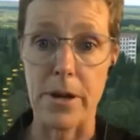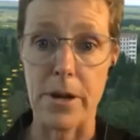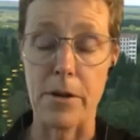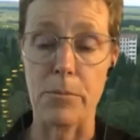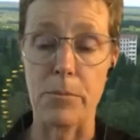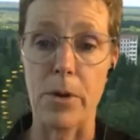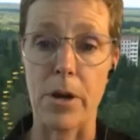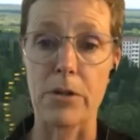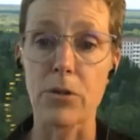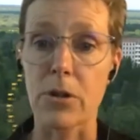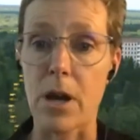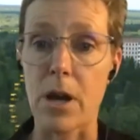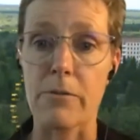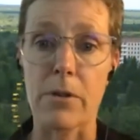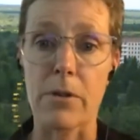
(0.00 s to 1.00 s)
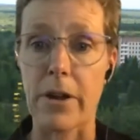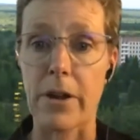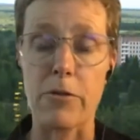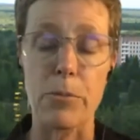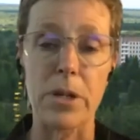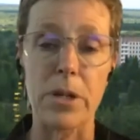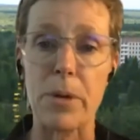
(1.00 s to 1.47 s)
under cover of
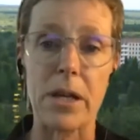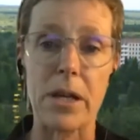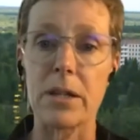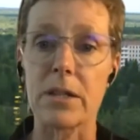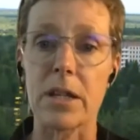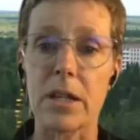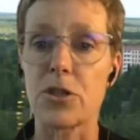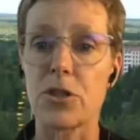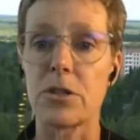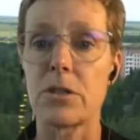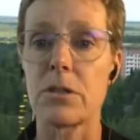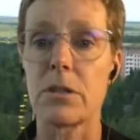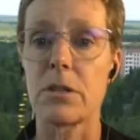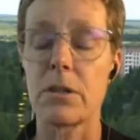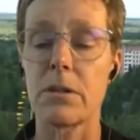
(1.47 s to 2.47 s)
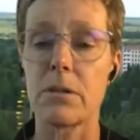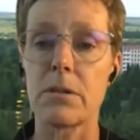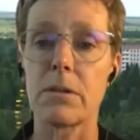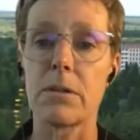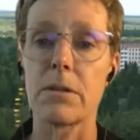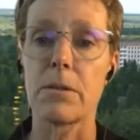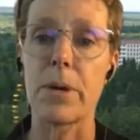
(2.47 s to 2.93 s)
everybody paying attention to
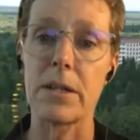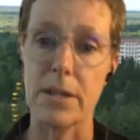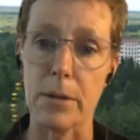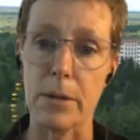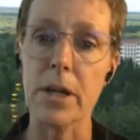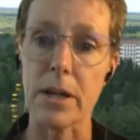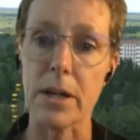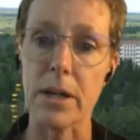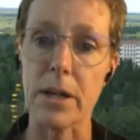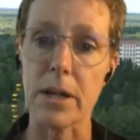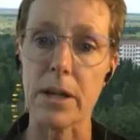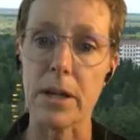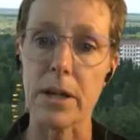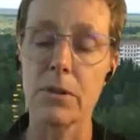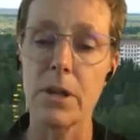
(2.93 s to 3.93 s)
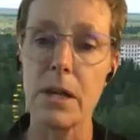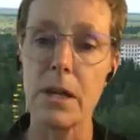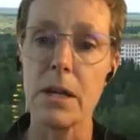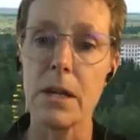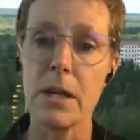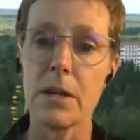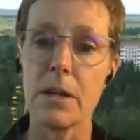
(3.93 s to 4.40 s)
the pandemic counts.
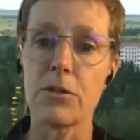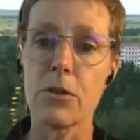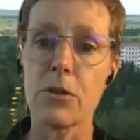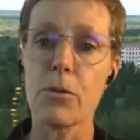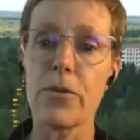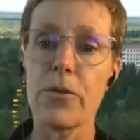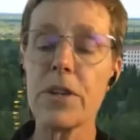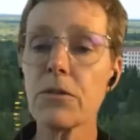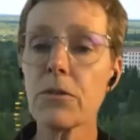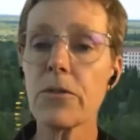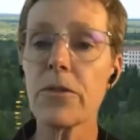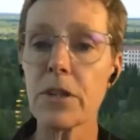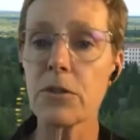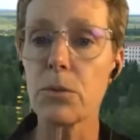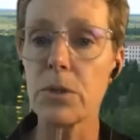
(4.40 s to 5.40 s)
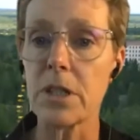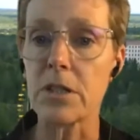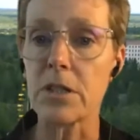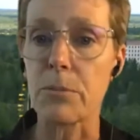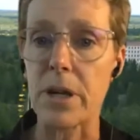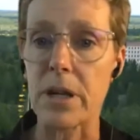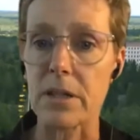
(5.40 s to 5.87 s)
So these are things we need
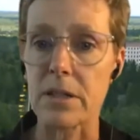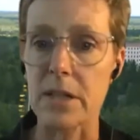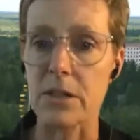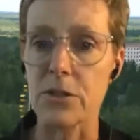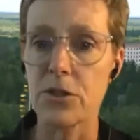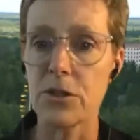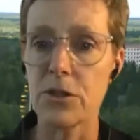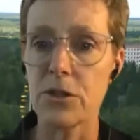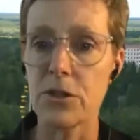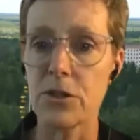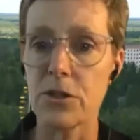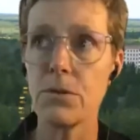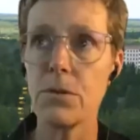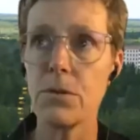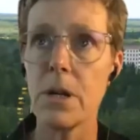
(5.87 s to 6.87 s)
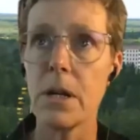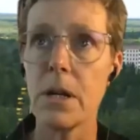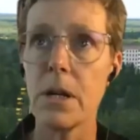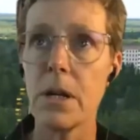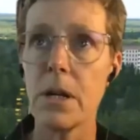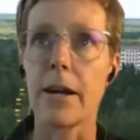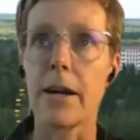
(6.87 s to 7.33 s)
to pay attention to.
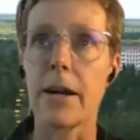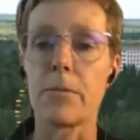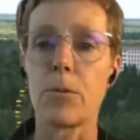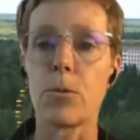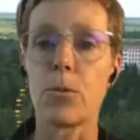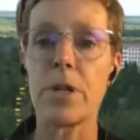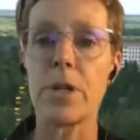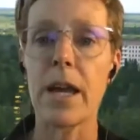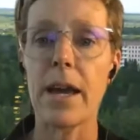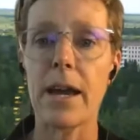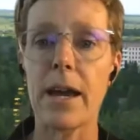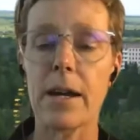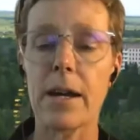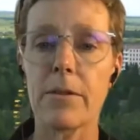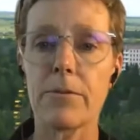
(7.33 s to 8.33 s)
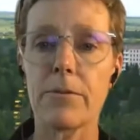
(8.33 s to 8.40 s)
We have